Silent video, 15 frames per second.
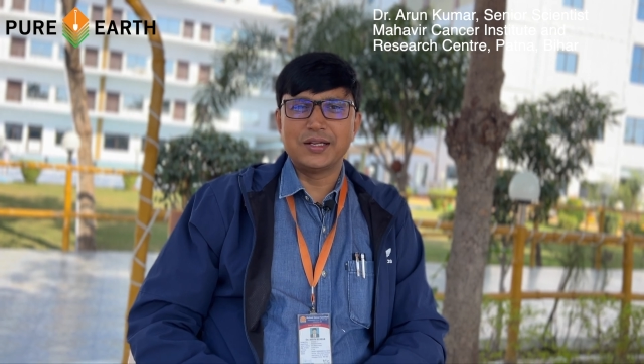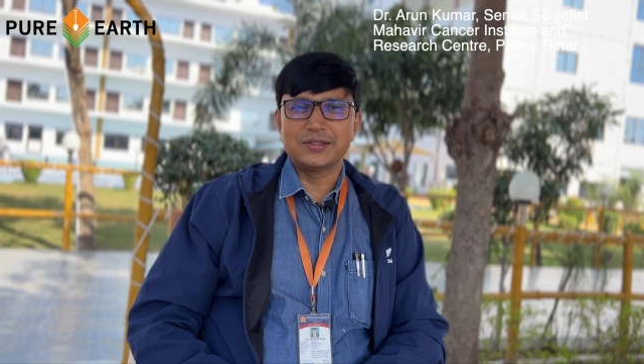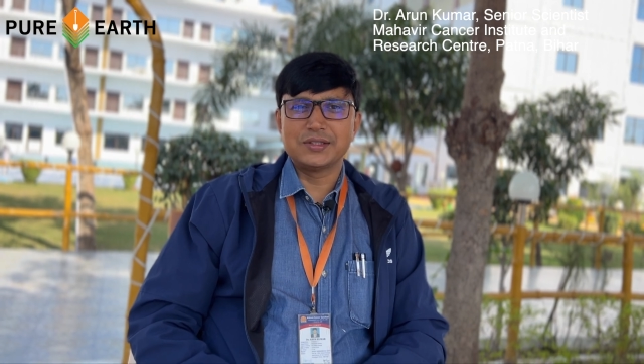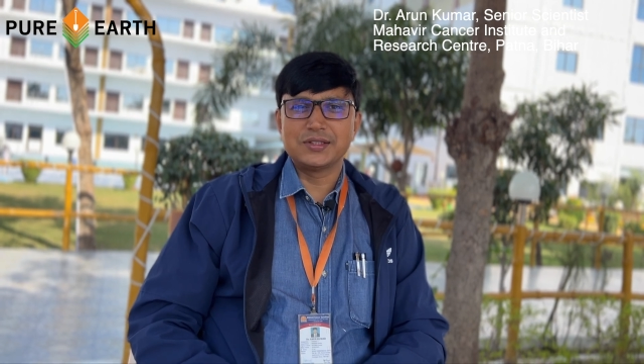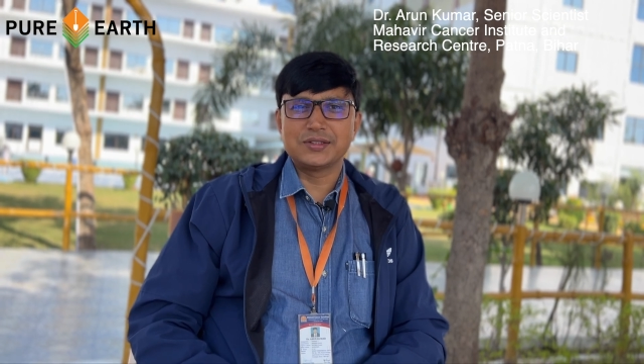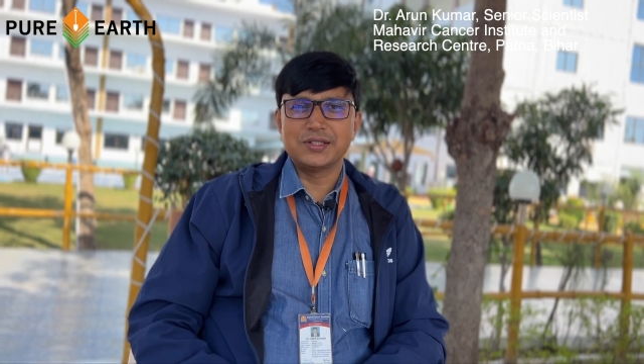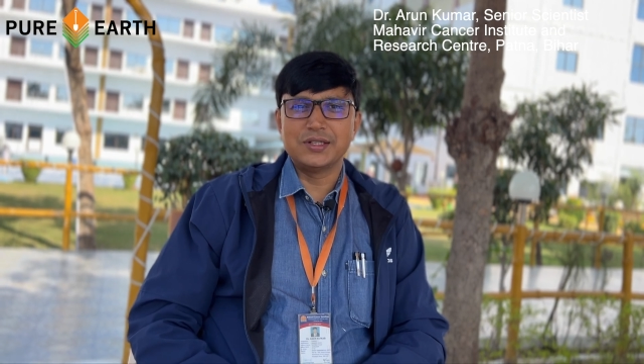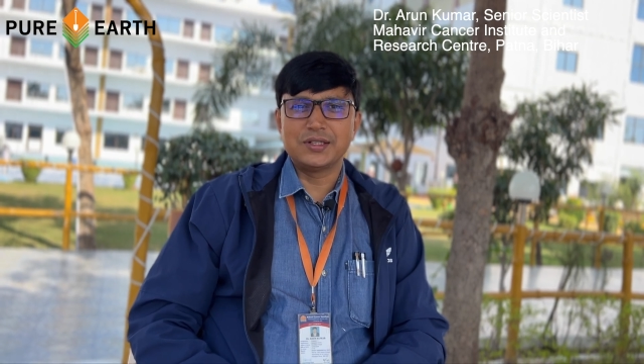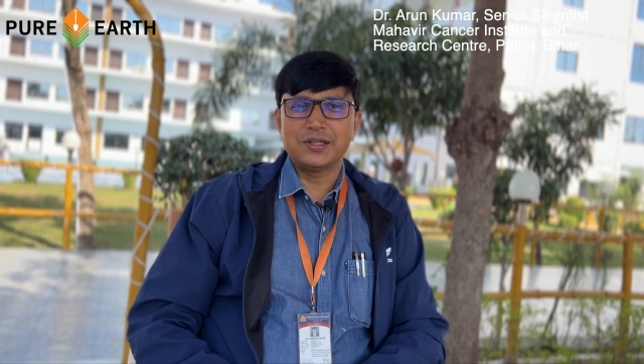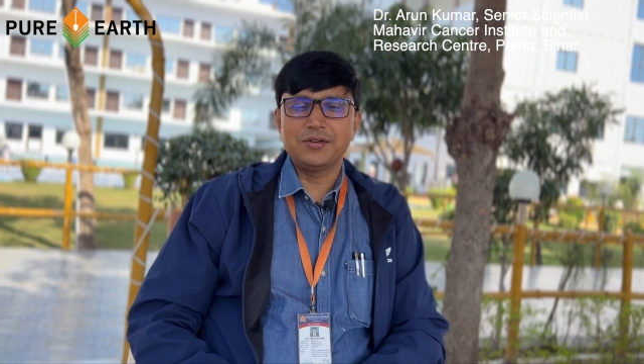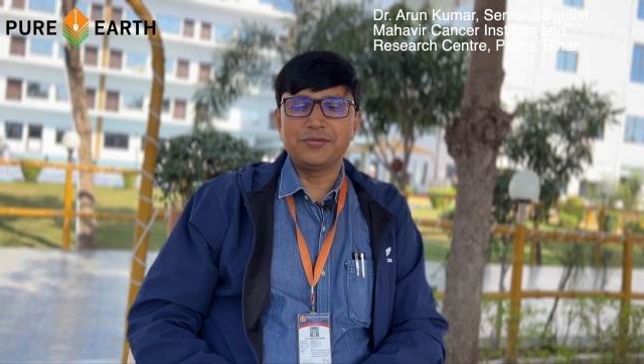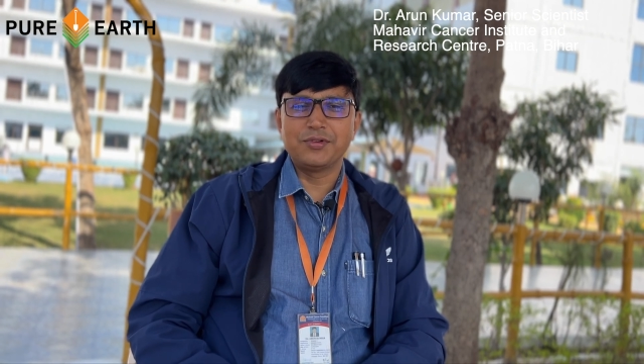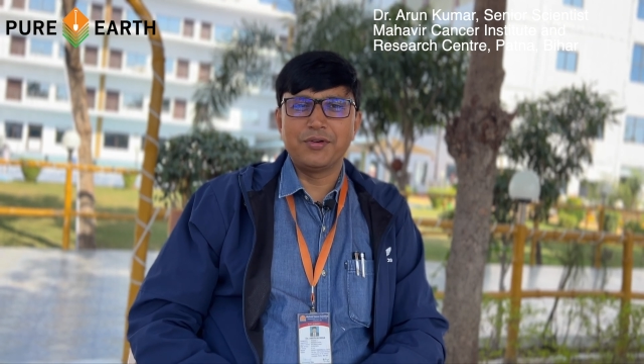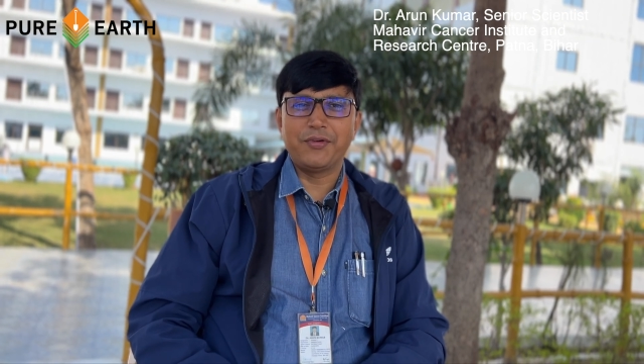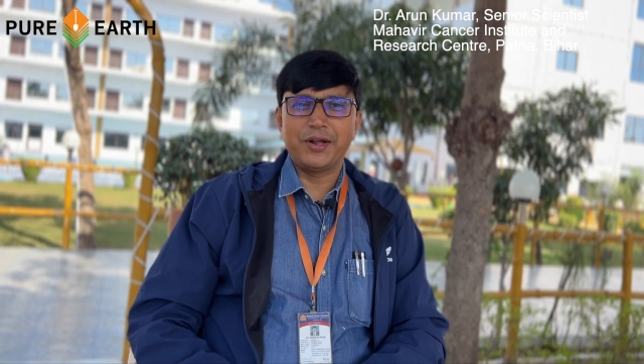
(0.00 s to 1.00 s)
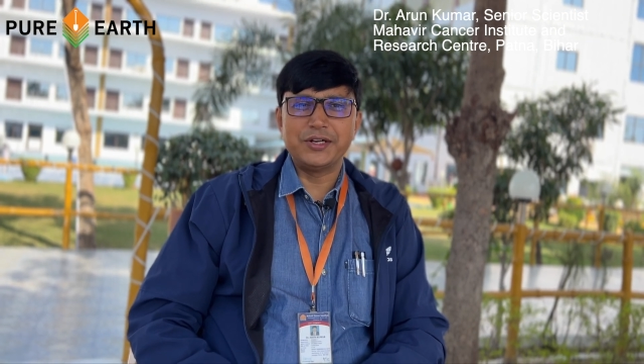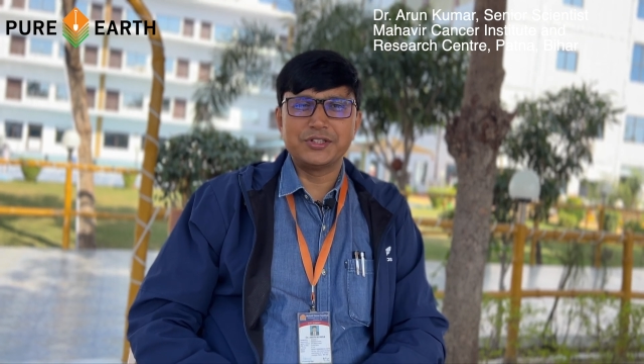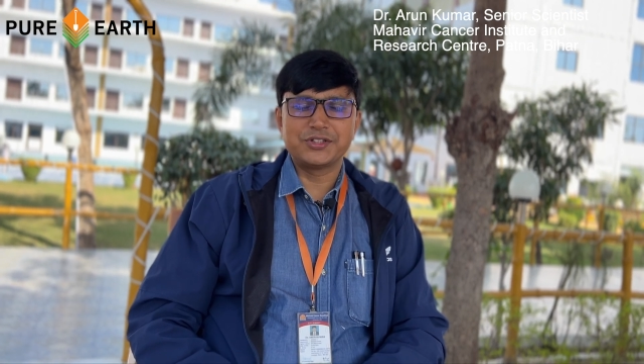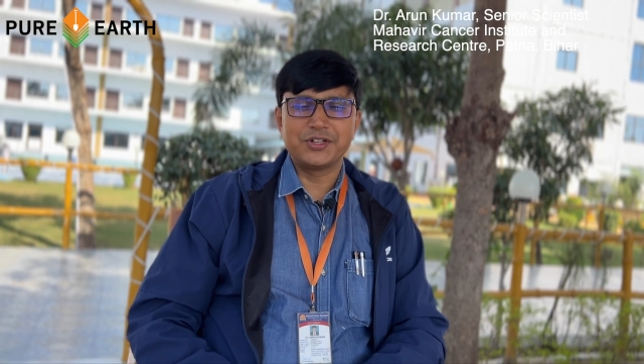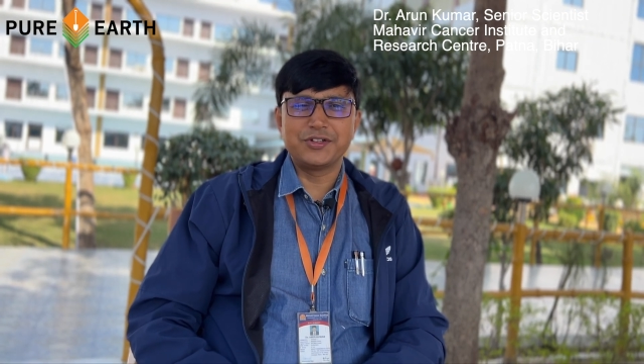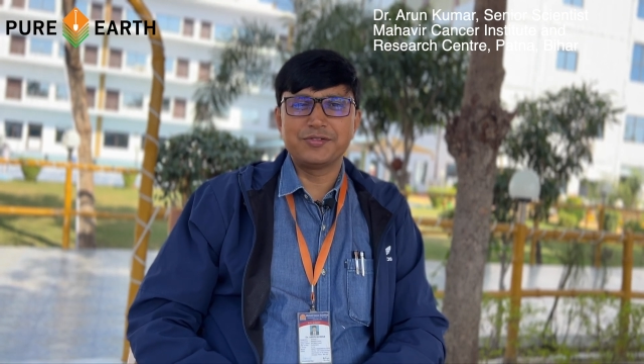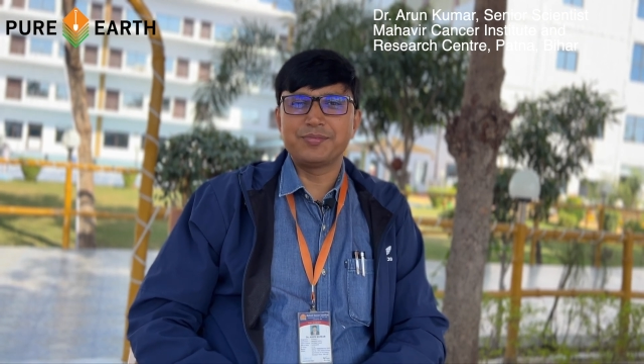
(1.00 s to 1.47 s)
Research Center, Fulwari
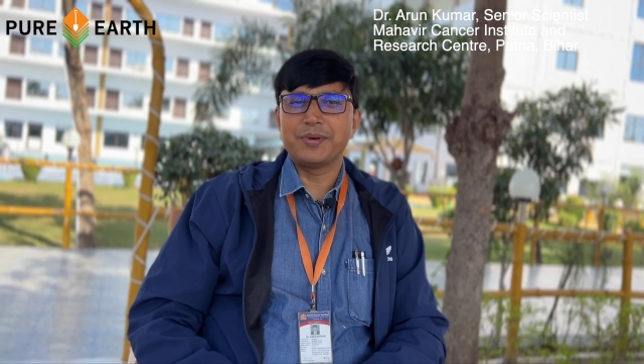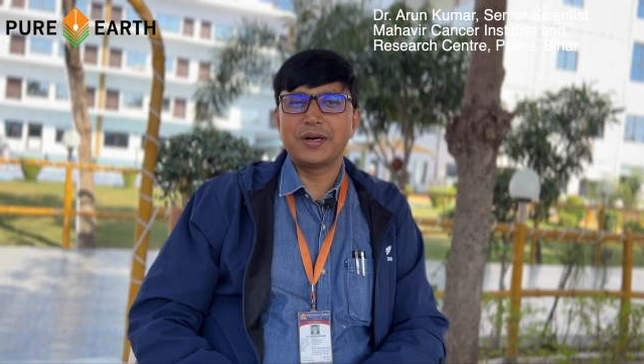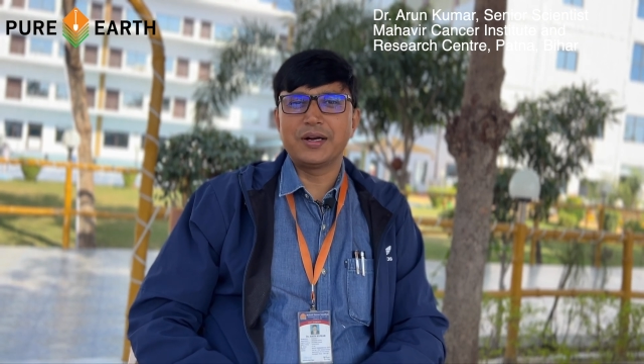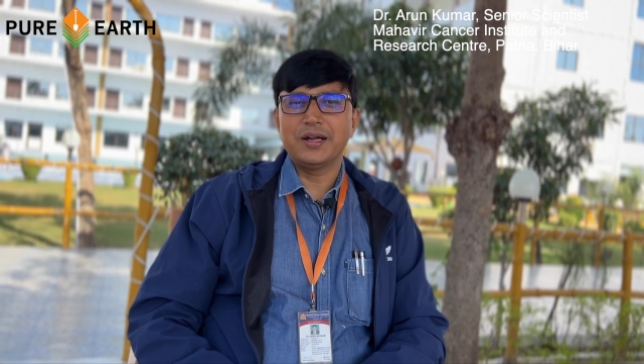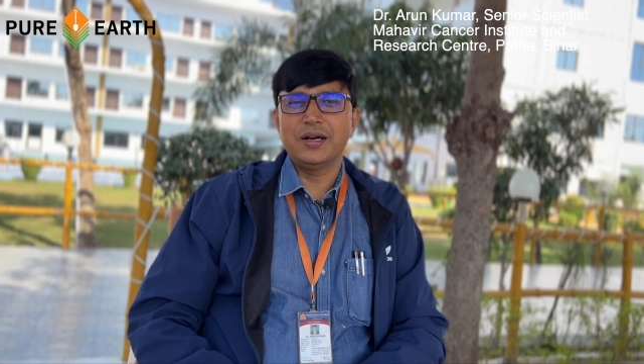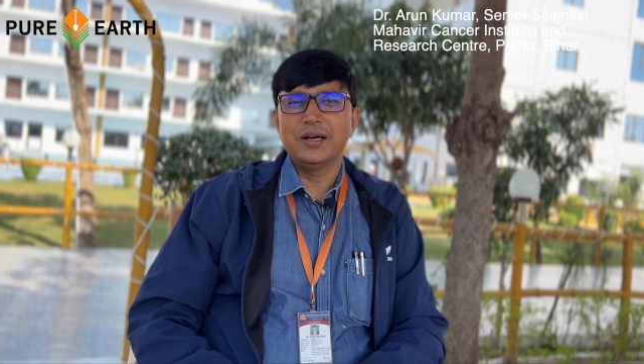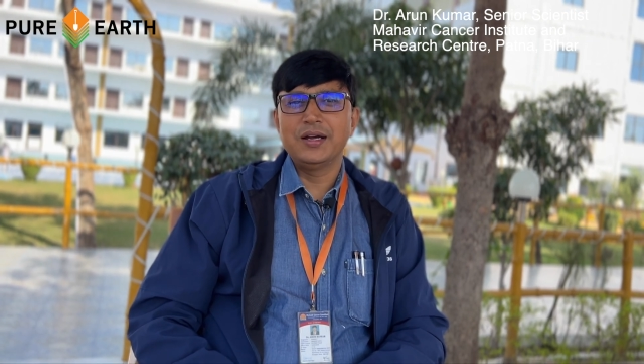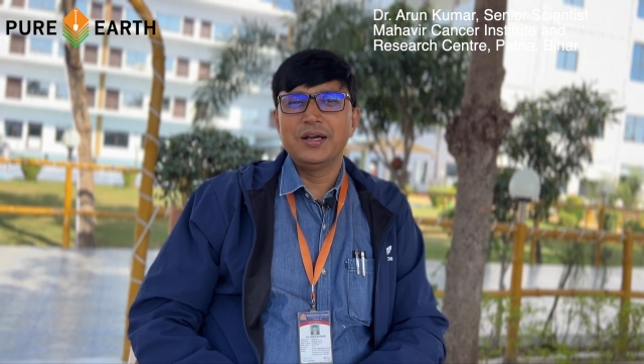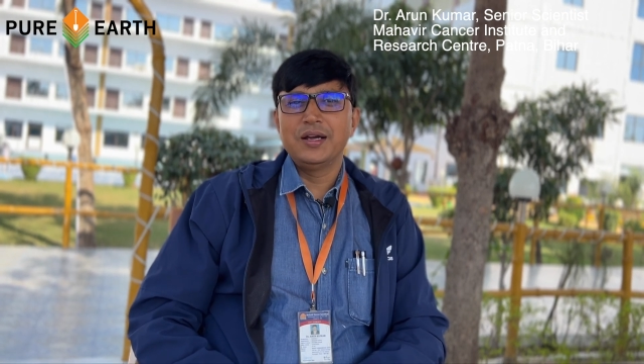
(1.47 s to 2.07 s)
Sharif, Patna.